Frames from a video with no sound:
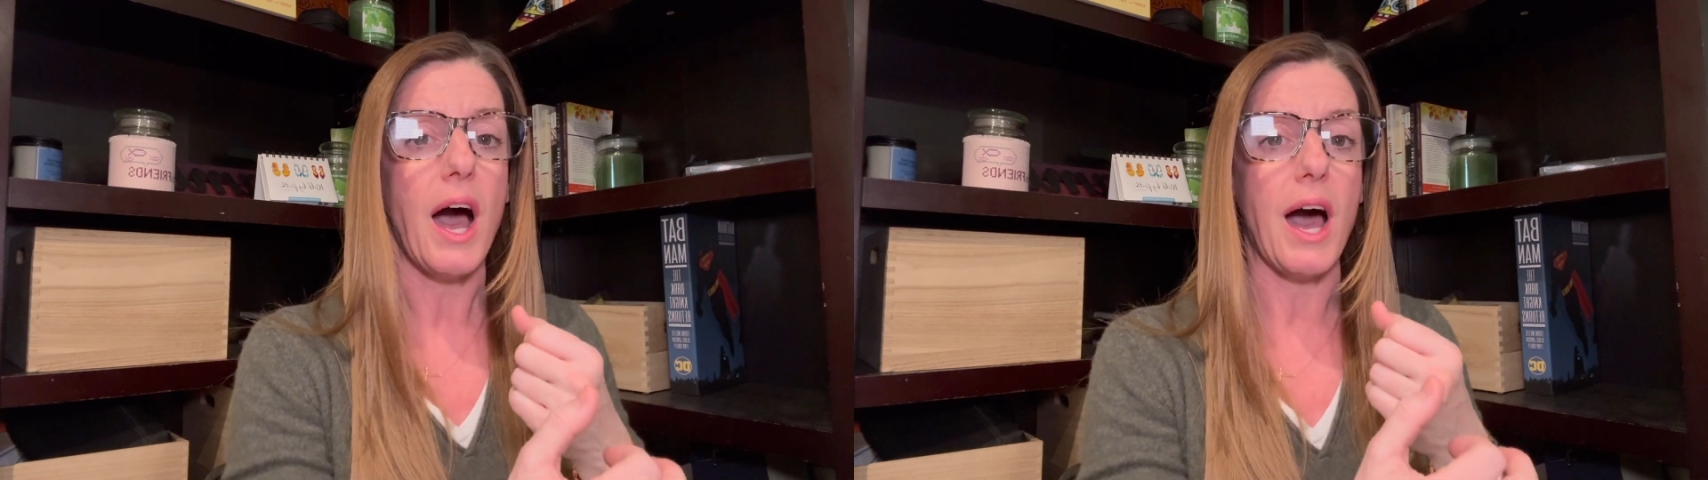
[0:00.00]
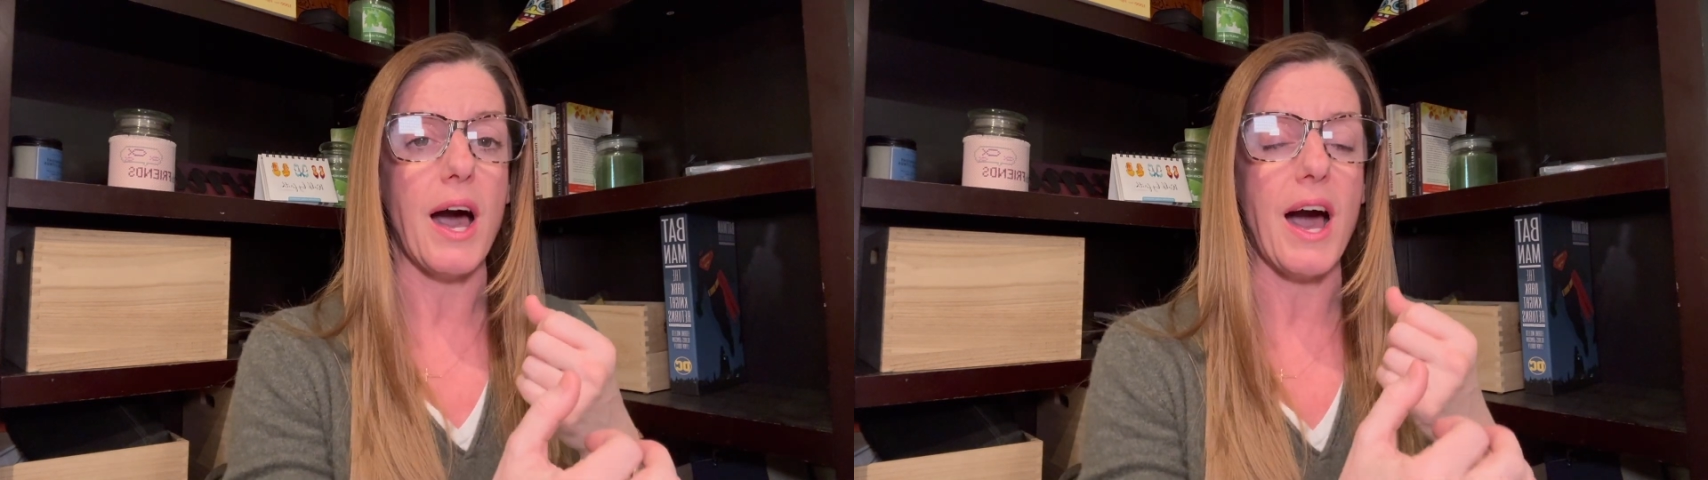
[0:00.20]

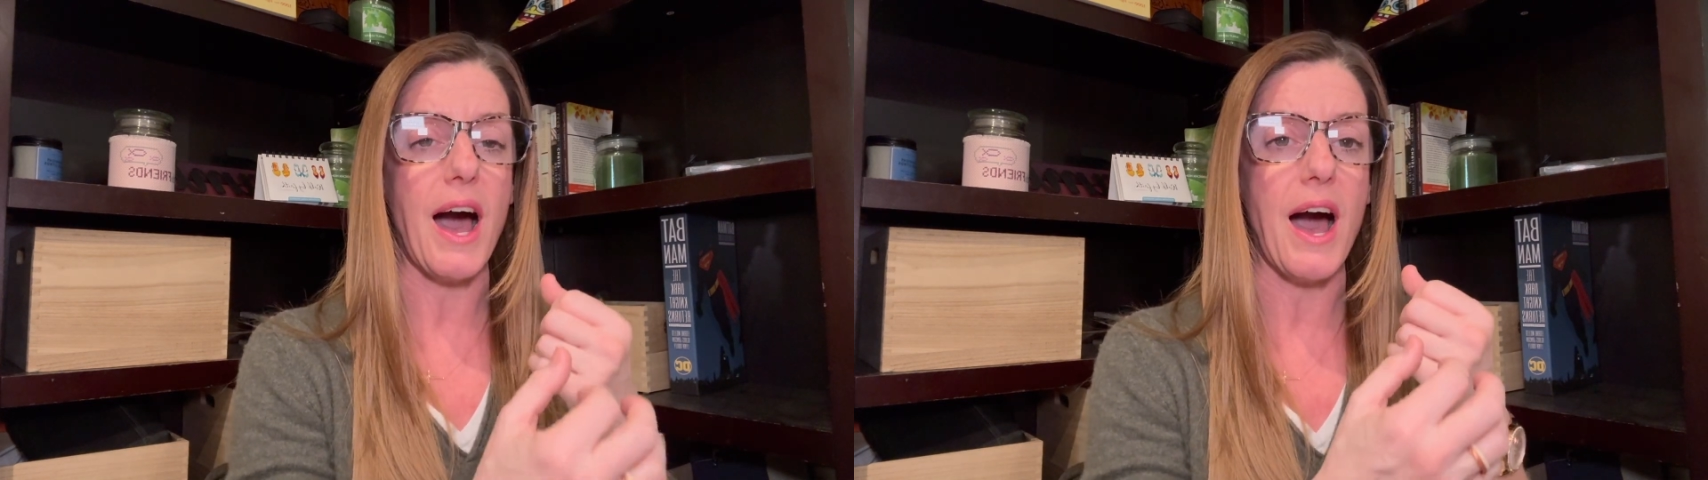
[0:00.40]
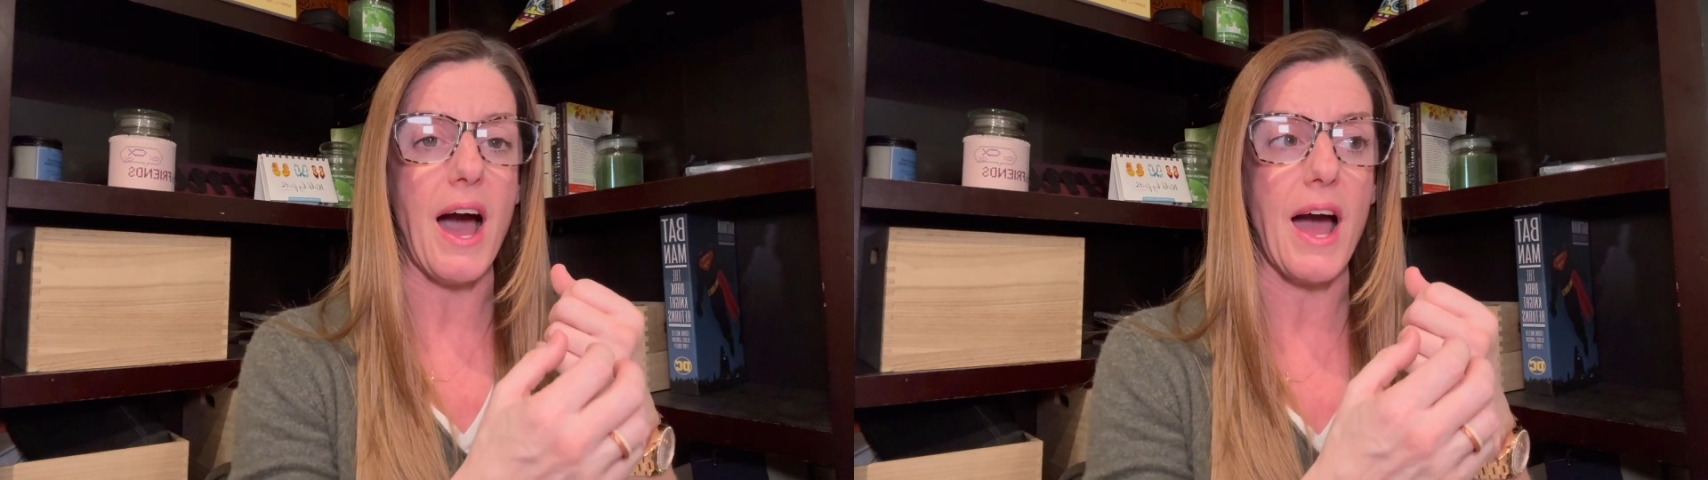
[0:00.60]

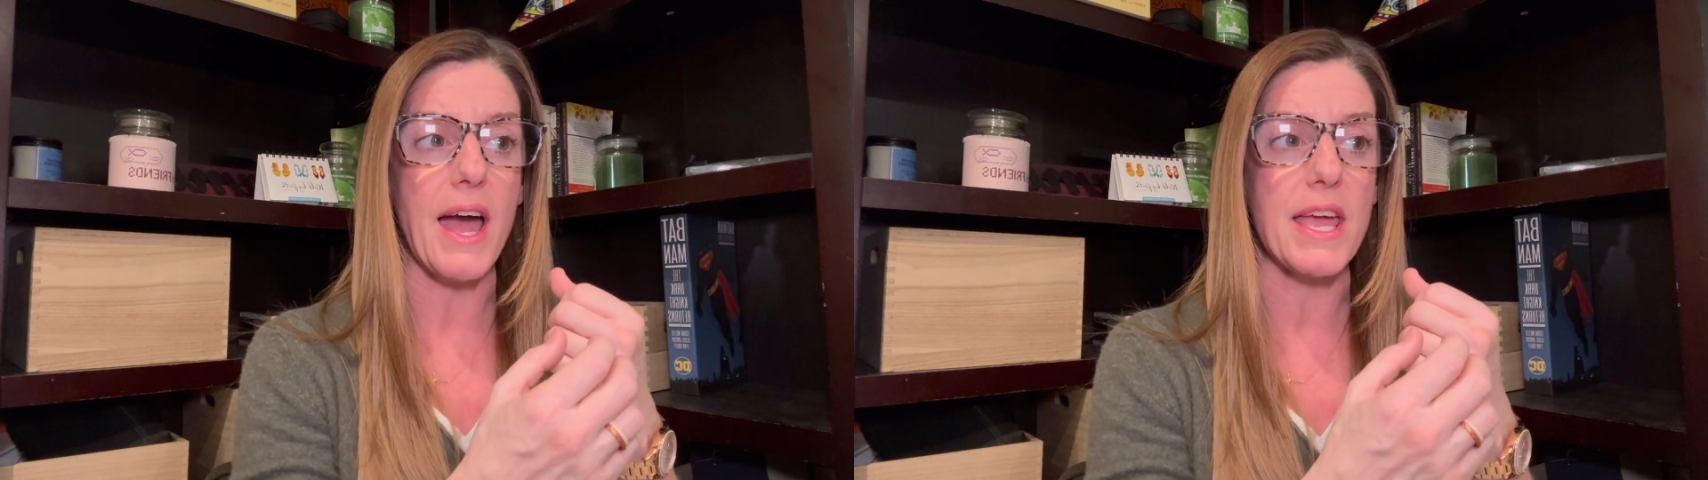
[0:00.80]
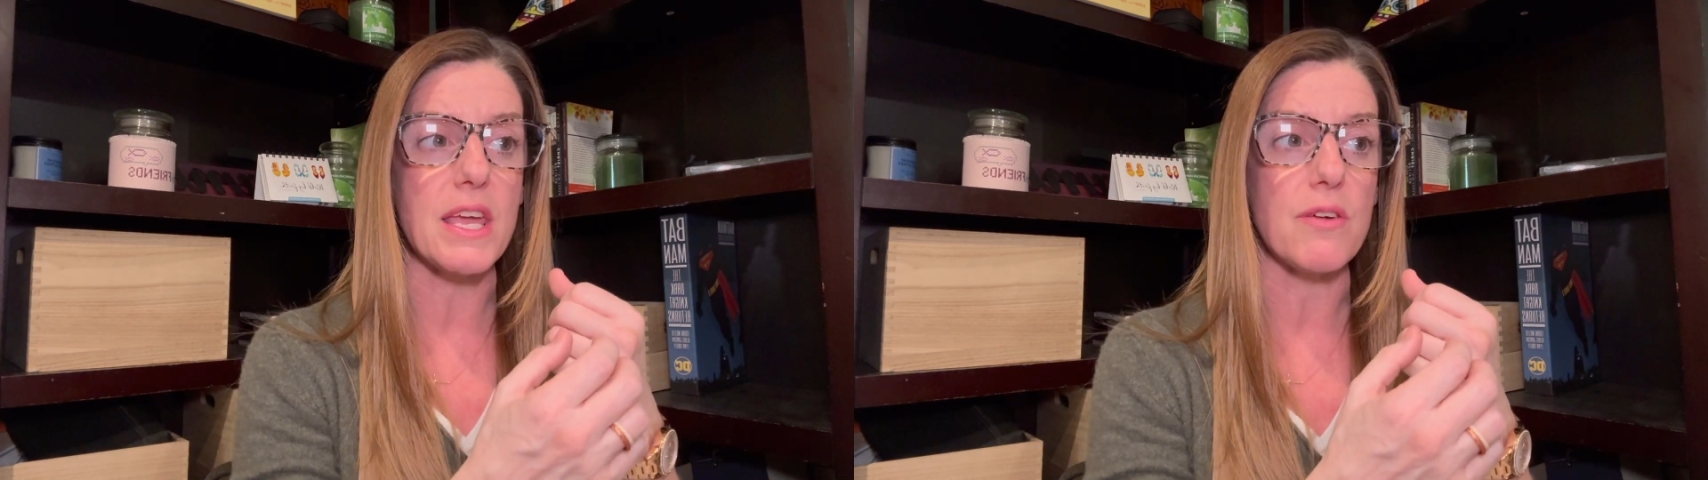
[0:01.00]

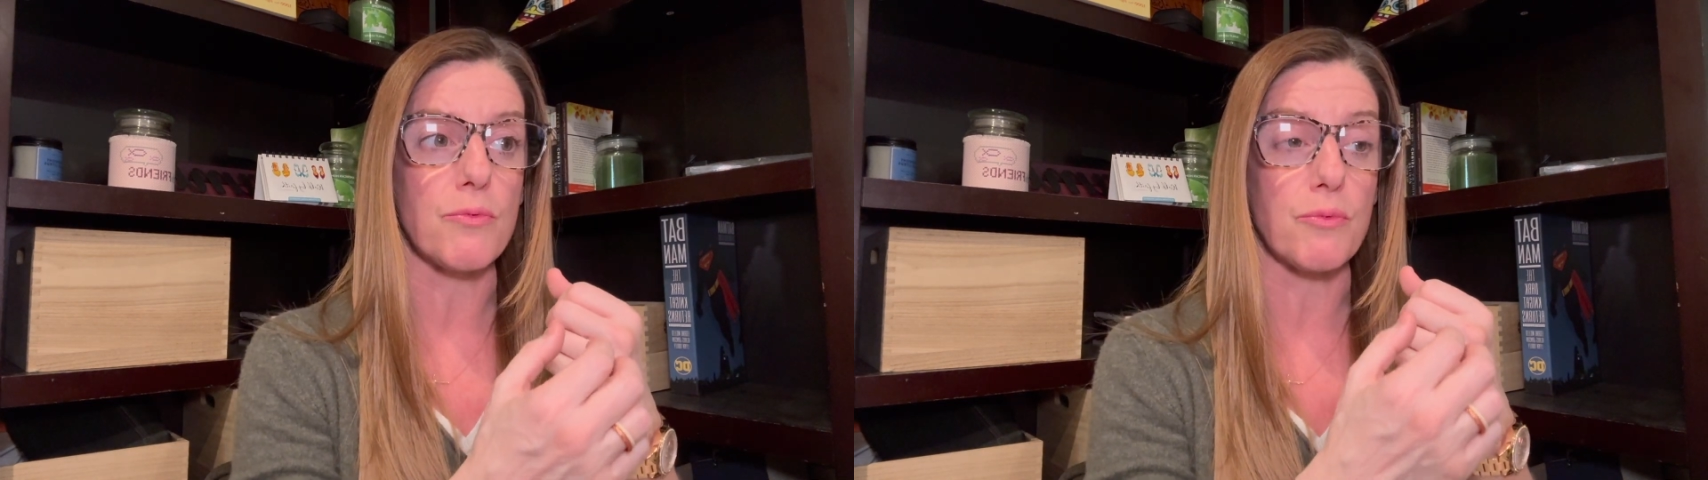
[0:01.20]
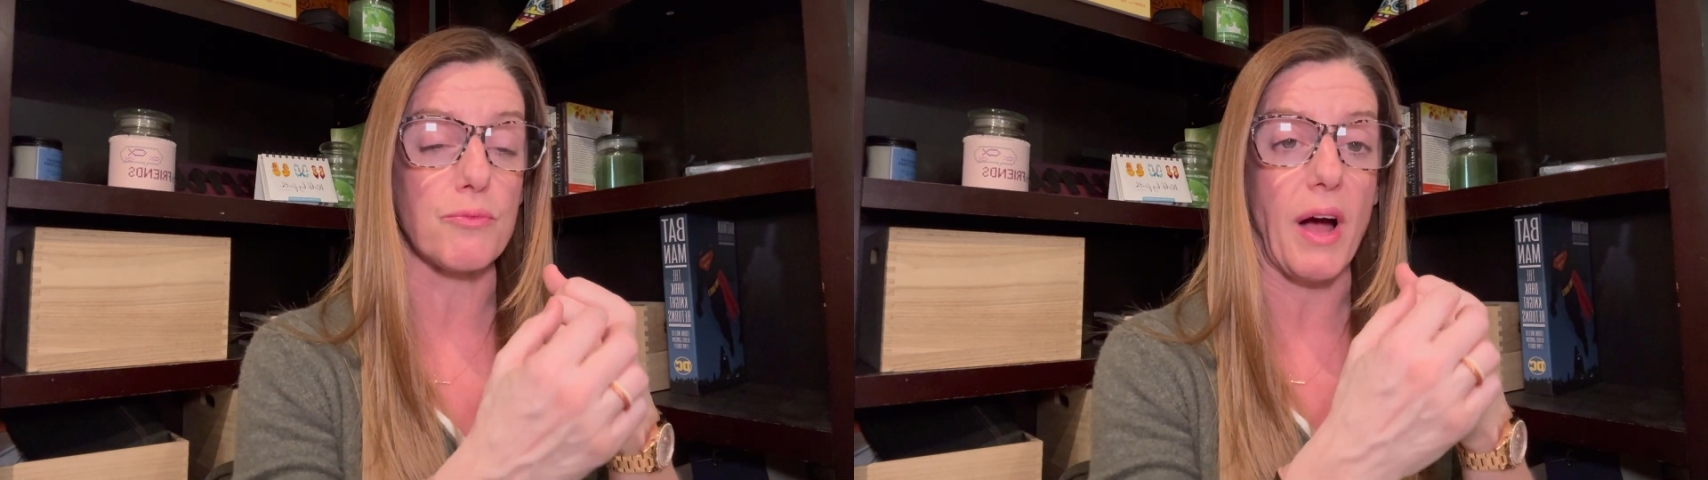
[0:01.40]

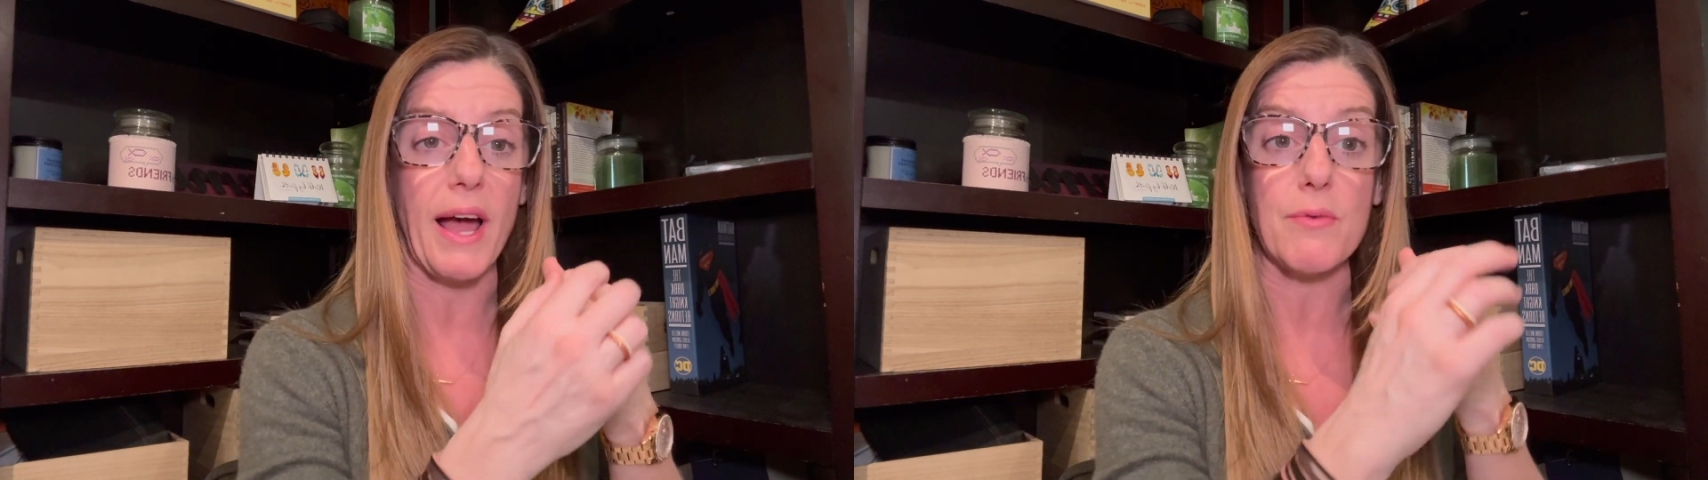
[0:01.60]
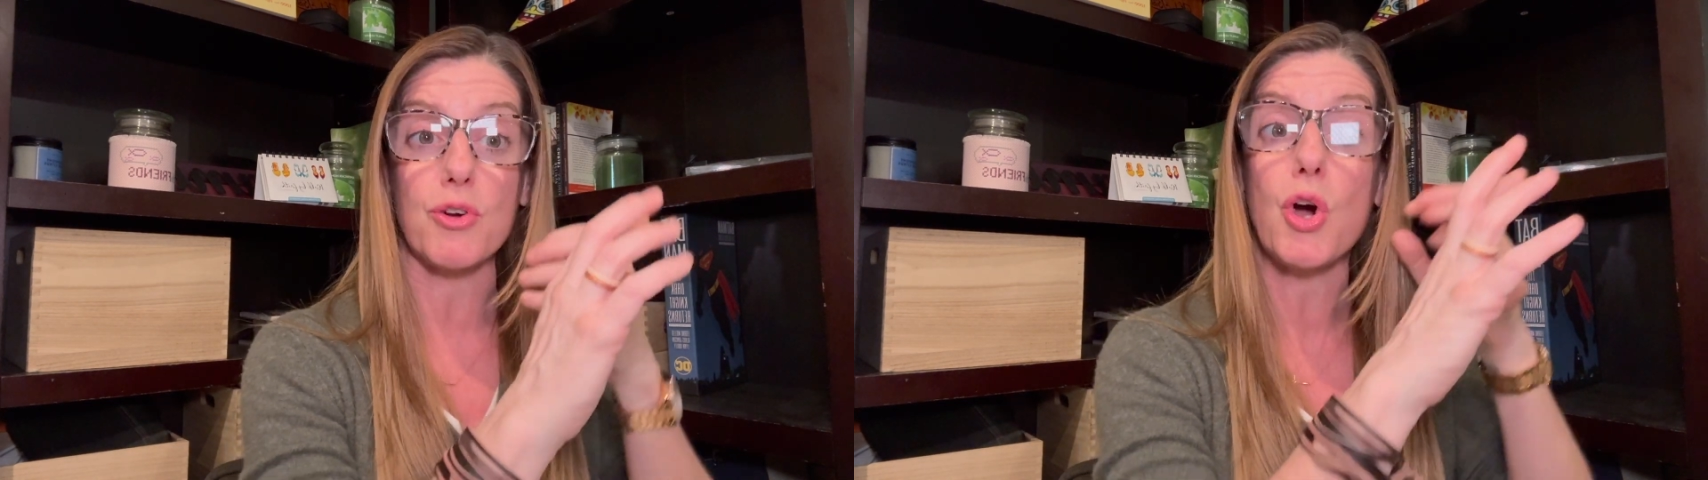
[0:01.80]

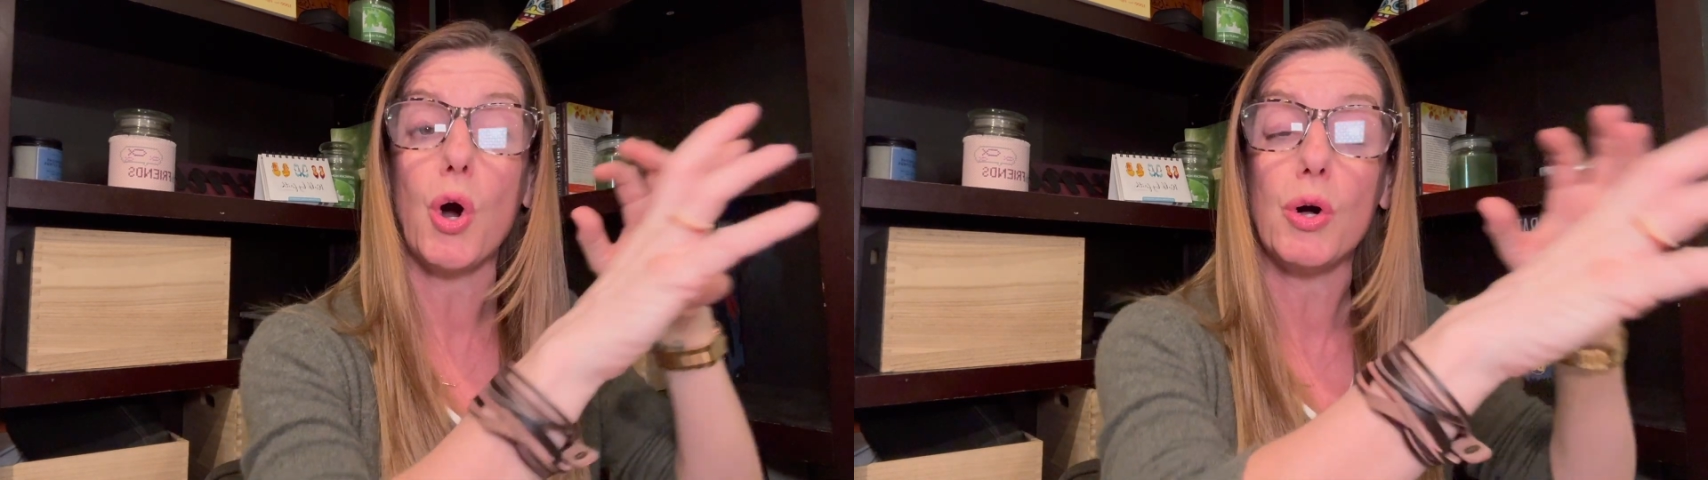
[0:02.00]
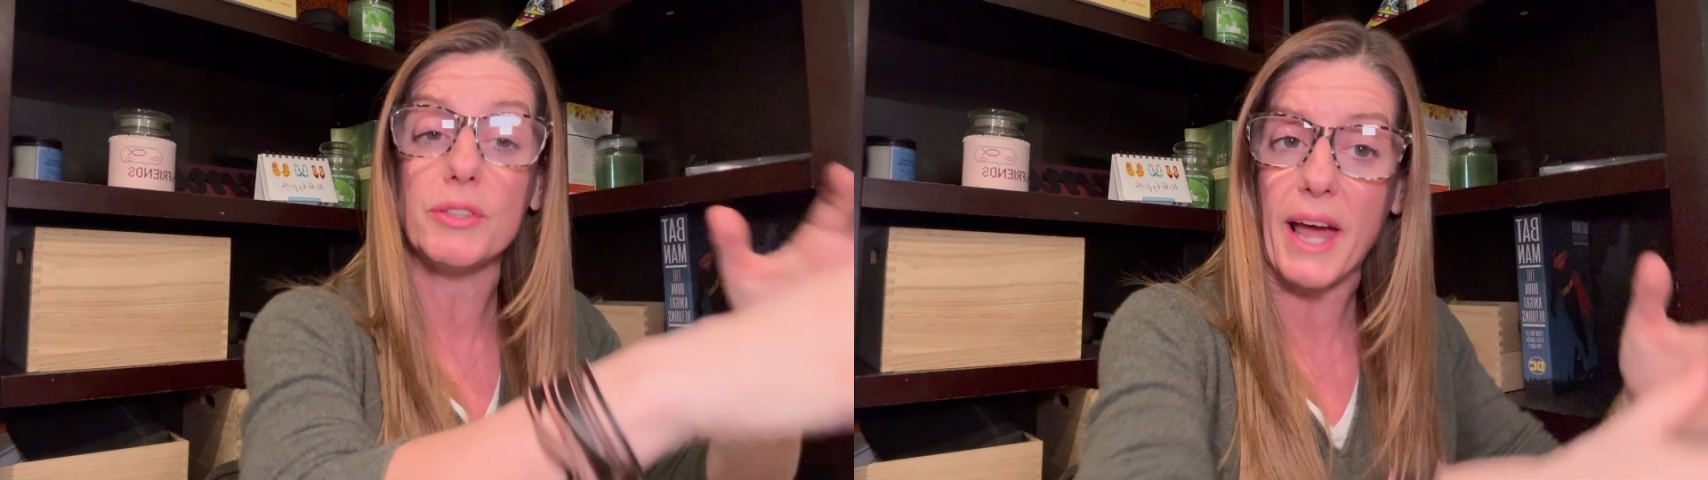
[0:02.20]
I called